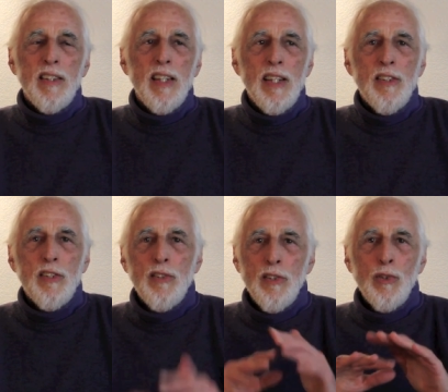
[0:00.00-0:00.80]
that
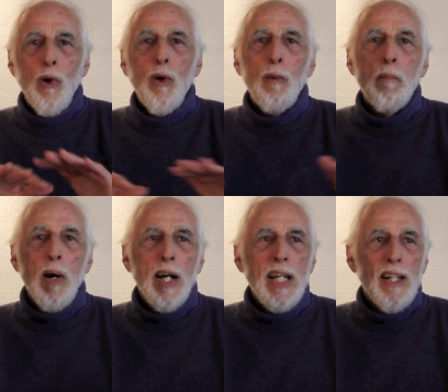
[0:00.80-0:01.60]
this is all
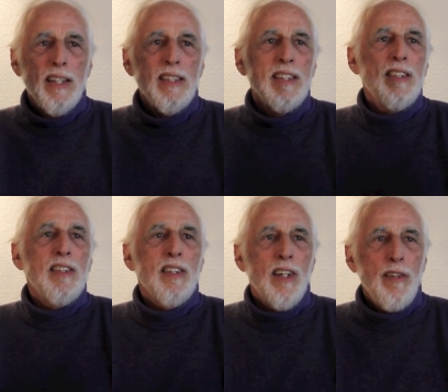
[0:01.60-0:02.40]
Maya
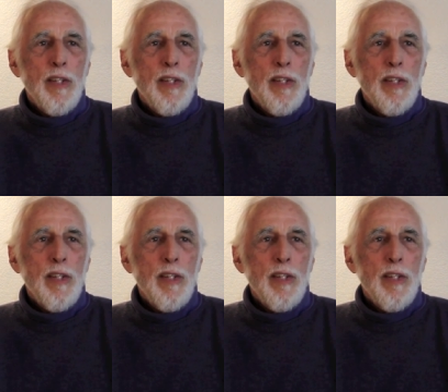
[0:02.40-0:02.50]
on